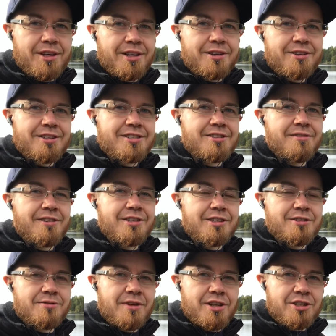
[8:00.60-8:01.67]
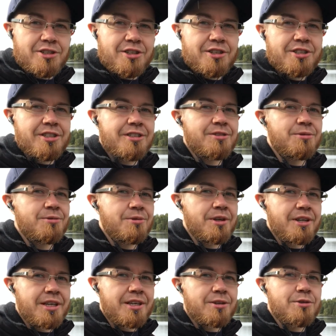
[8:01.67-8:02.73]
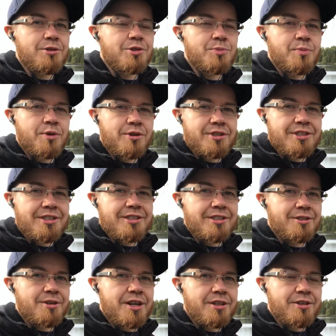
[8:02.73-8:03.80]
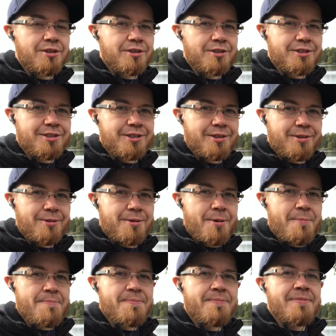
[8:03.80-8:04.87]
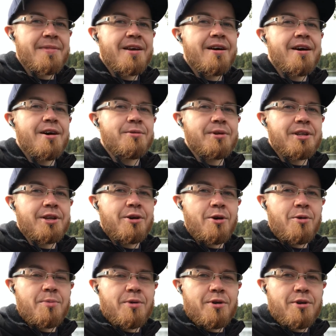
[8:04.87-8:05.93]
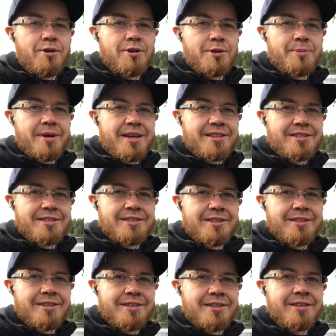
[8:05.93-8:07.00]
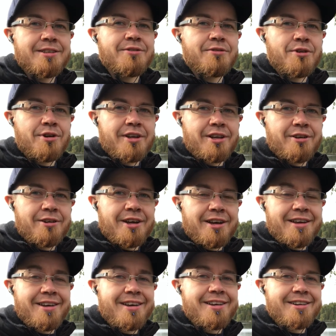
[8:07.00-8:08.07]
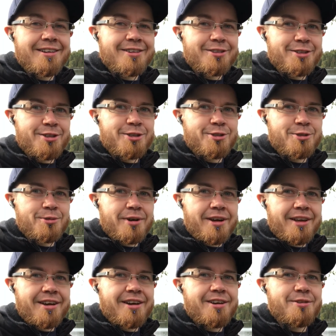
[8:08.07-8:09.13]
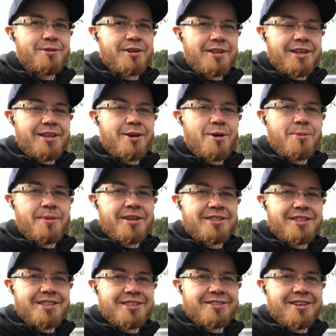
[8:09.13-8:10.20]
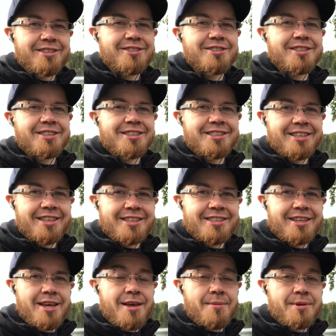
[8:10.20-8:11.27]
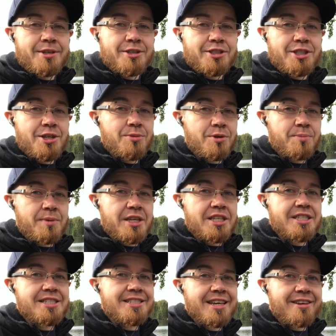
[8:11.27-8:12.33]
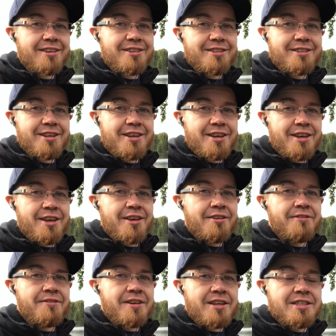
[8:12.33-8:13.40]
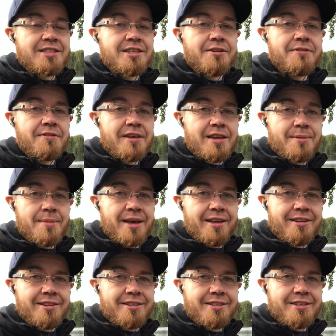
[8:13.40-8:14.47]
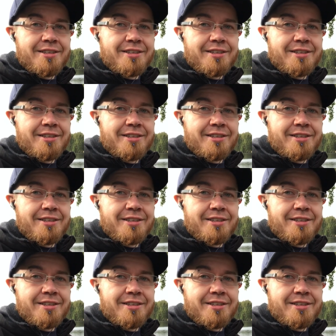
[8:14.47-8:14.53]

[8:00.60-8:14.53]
Ilona's adventure. She's a really good sport. She's a great girl. So I really hope all the best for Ilona and her true hike. I really hope that she's going to succeed, because she would be second Finnish female